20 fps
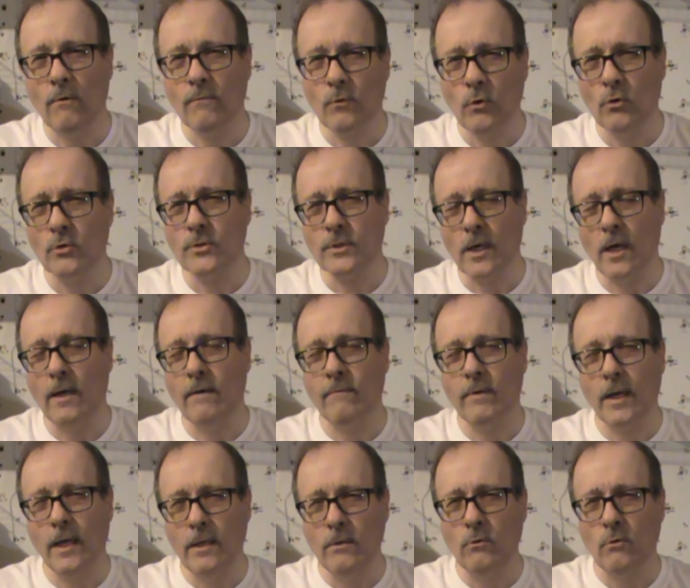of course, I have an
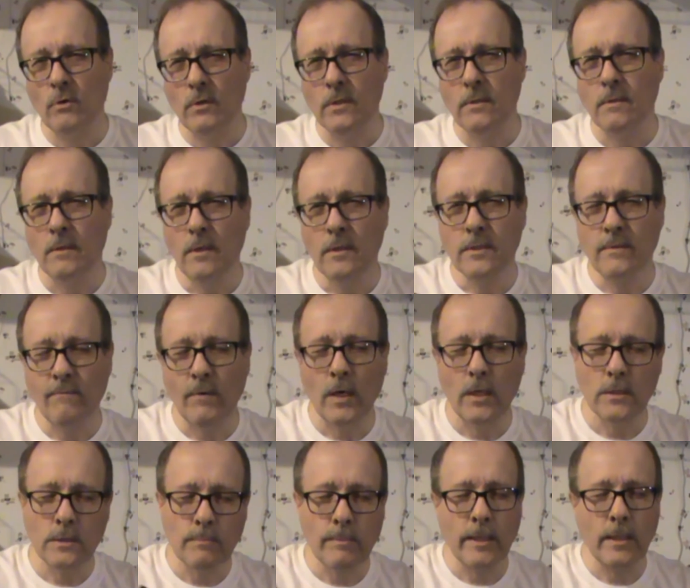Android
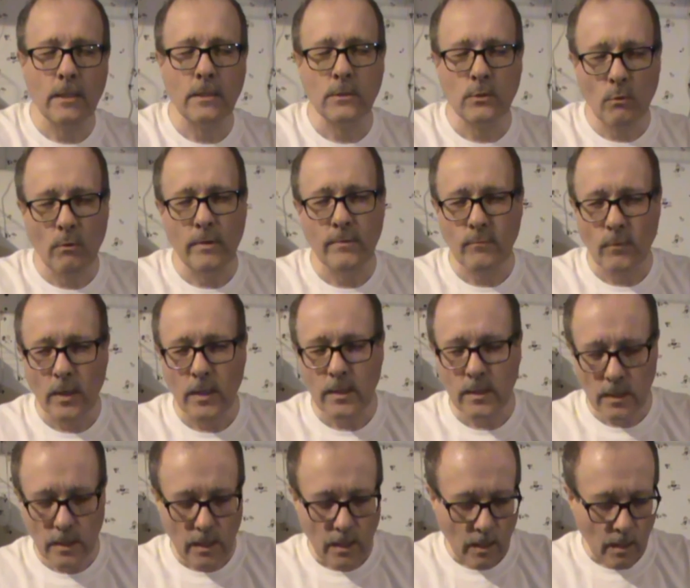device because, quite
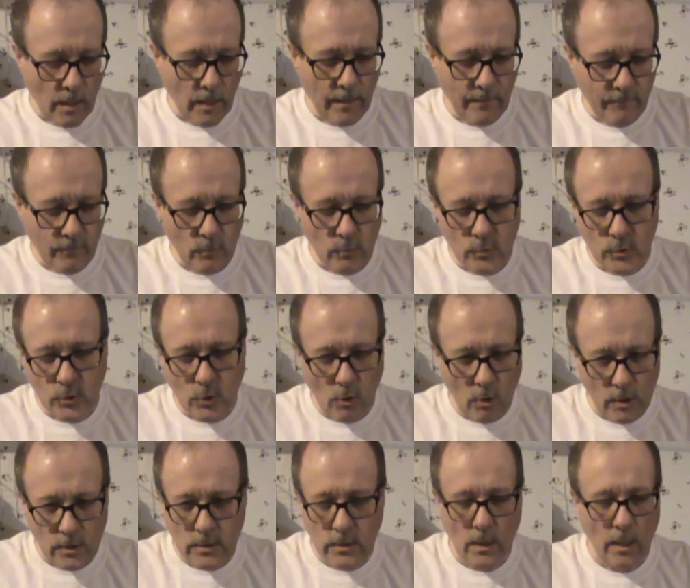frankly, iPhones
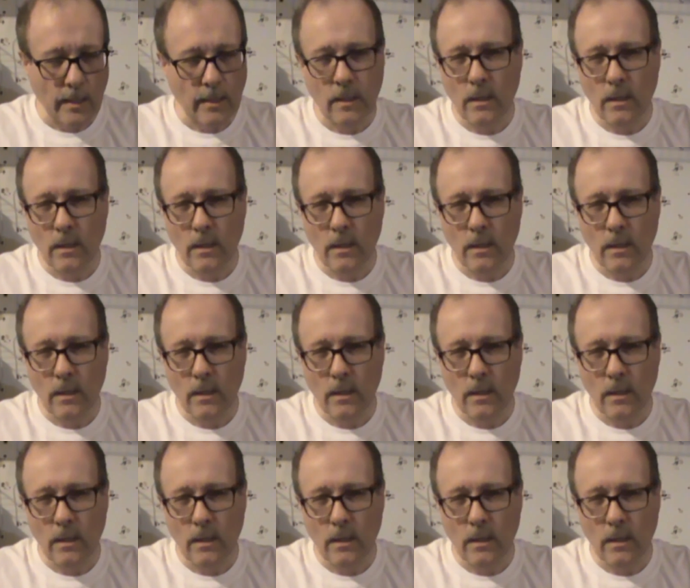cost like